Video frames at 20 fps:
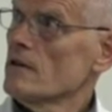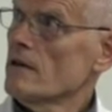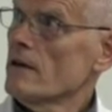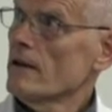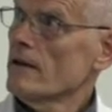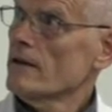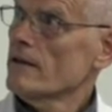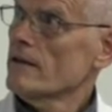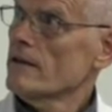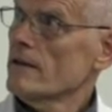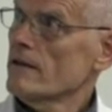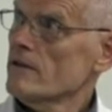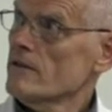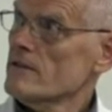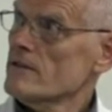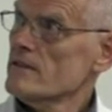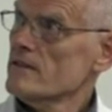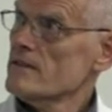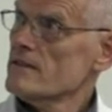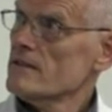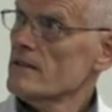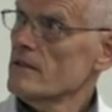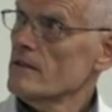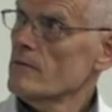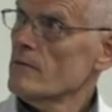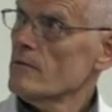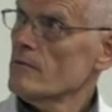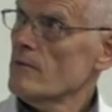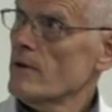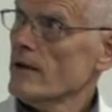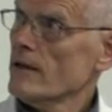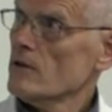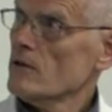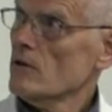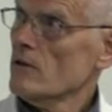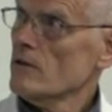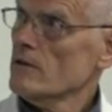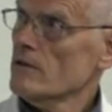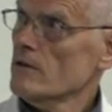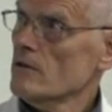And again, you see this little black
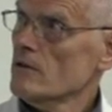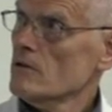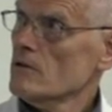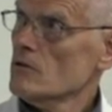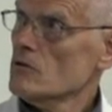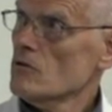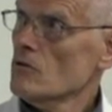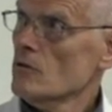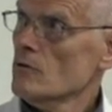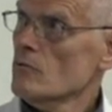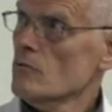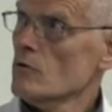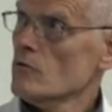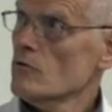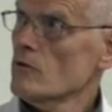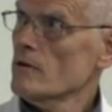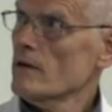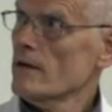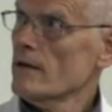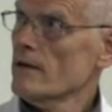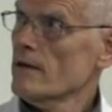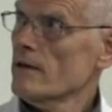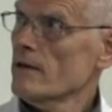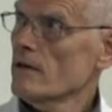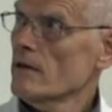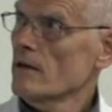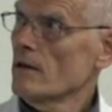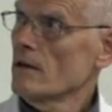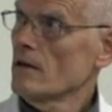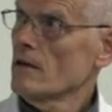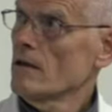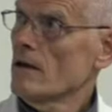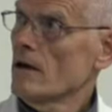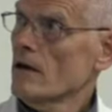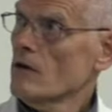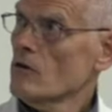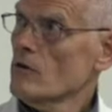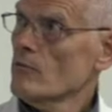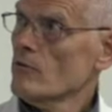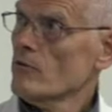dot here, so-called morolagen,
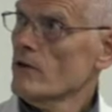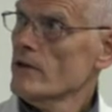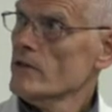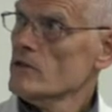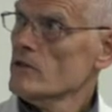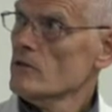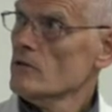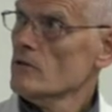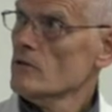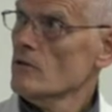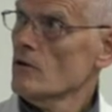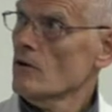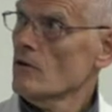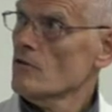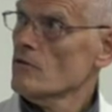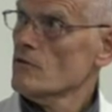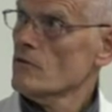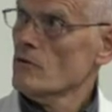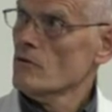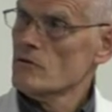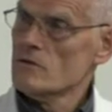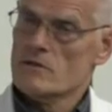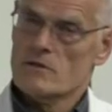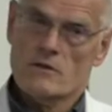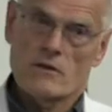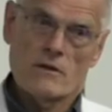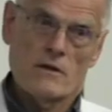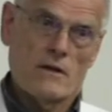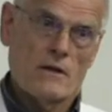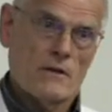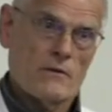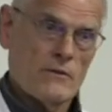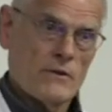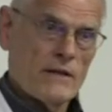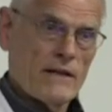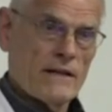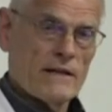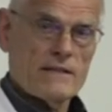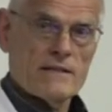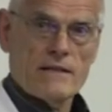agglomeration of those
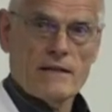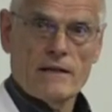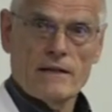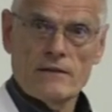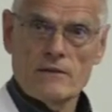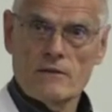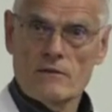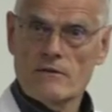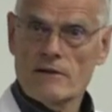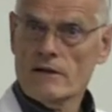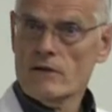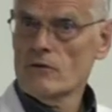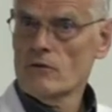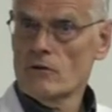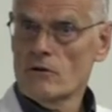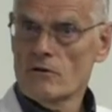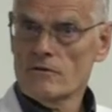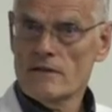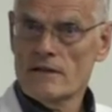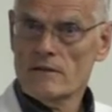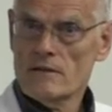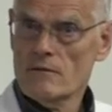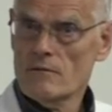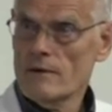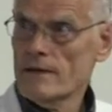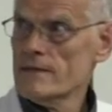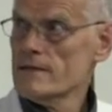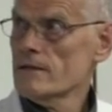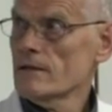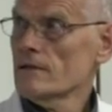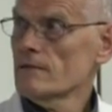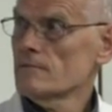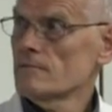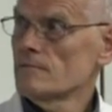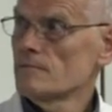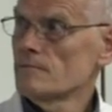rickettsia in the vacuole of that white cell